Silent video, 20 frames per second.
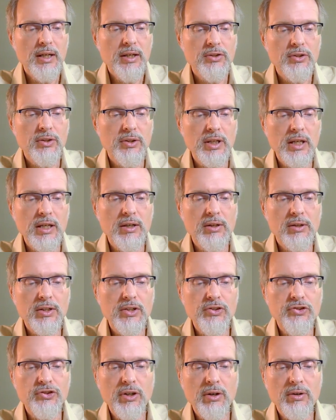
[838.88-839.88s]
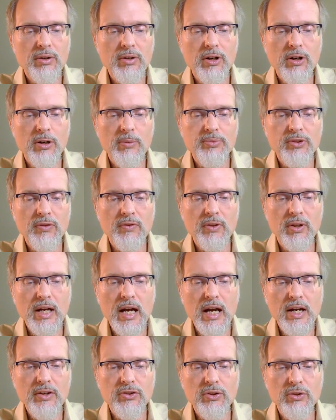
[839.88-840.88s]
To the ill-considered hopes of the
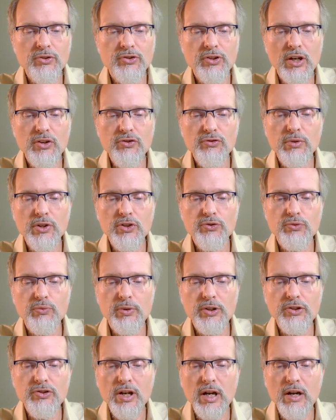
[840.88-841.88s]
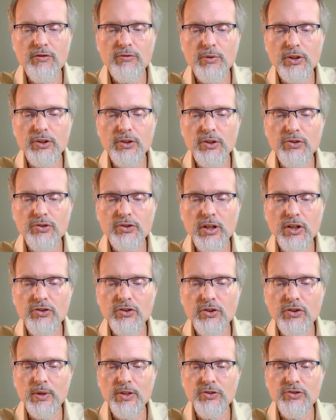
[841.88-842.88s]
last 2 centuries, which have reduced us
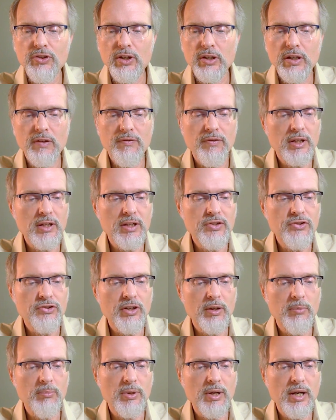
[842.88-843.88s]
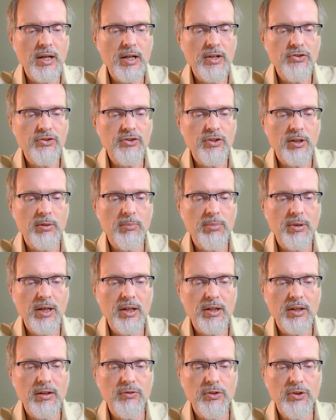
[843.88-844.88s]
insignificance and brought us to the
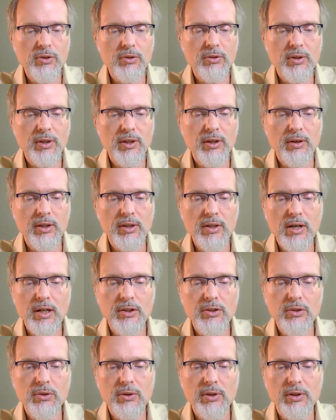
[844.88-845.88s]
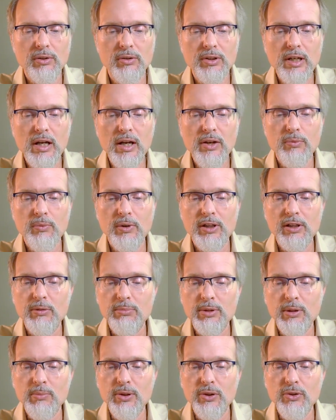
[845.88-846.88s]
brink of nuclear and non-nuclear death, we can
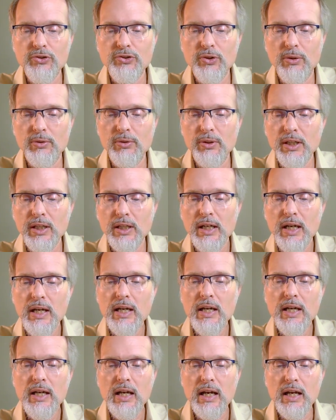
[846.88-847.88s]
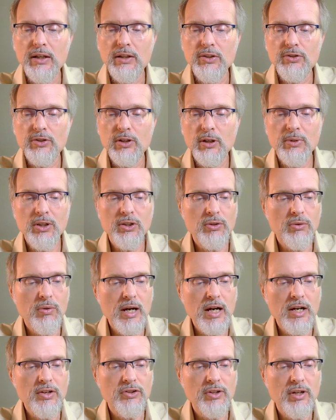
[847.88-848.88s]
propose only a determined
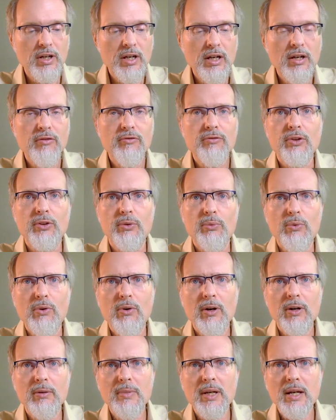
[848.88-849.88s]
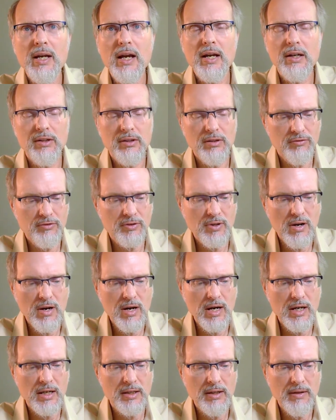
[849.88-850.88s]
quest for the warm hand of
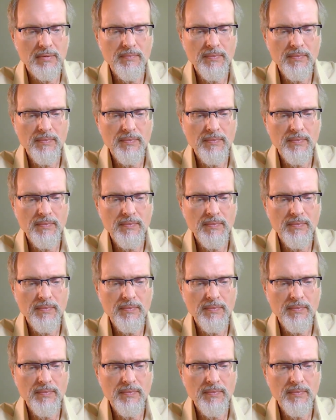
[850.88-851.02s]
God,